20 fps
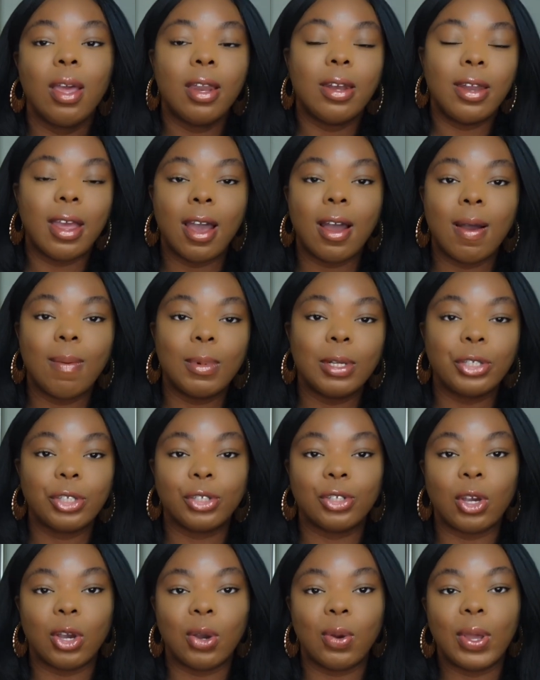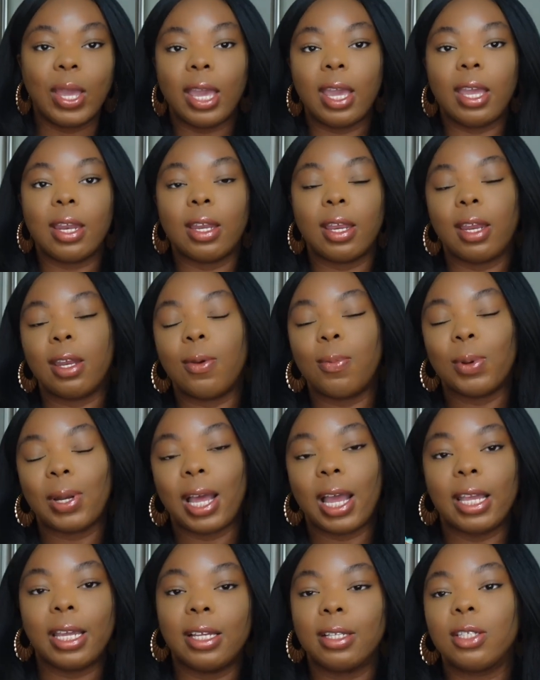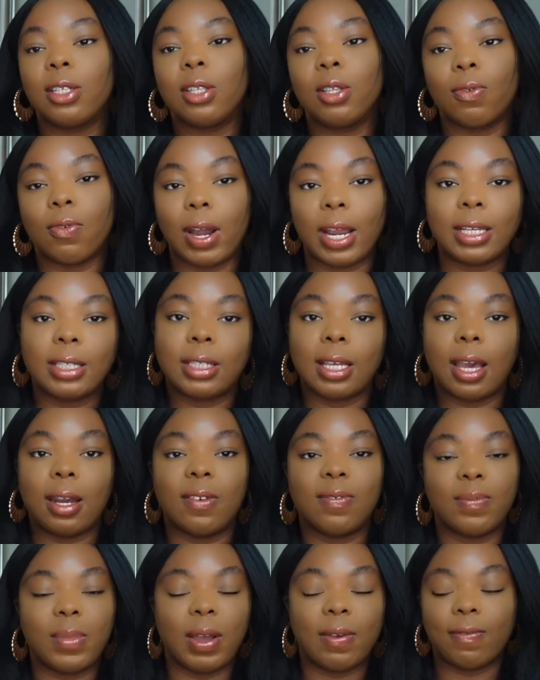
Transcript: now i'm gonna just go in and apply it to the right side of my